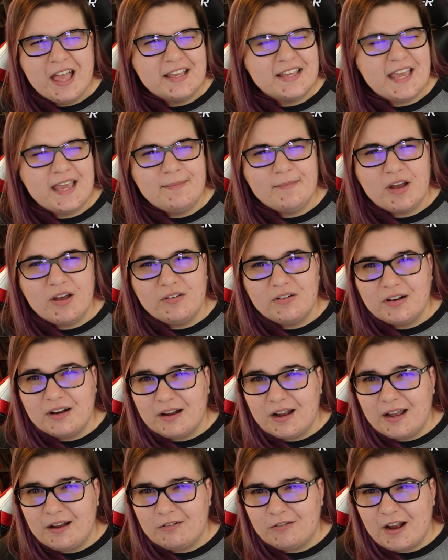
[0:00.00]
came out,
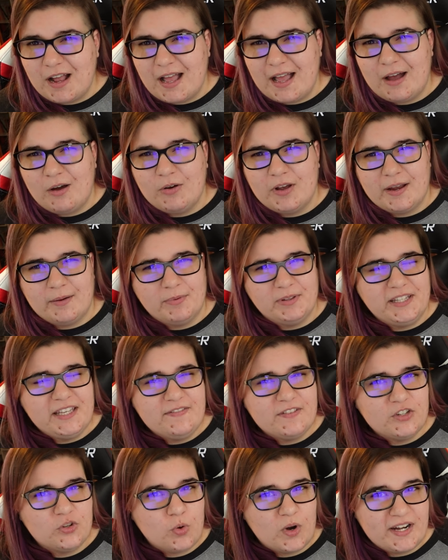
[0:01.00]
I
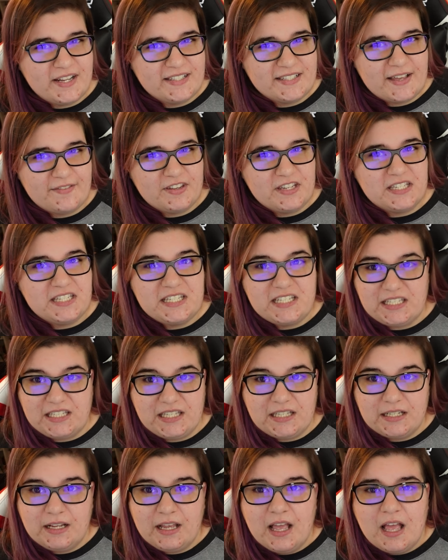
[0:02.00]
believe, in
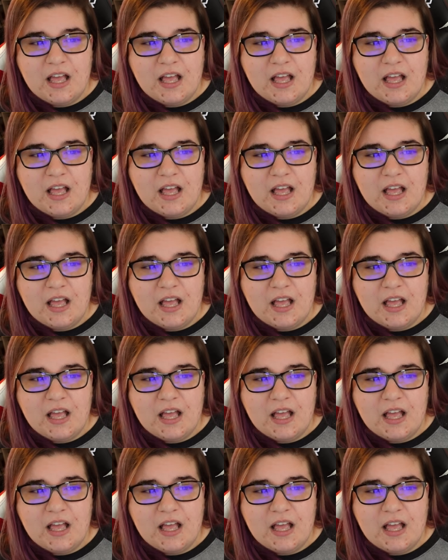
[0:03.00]
2017.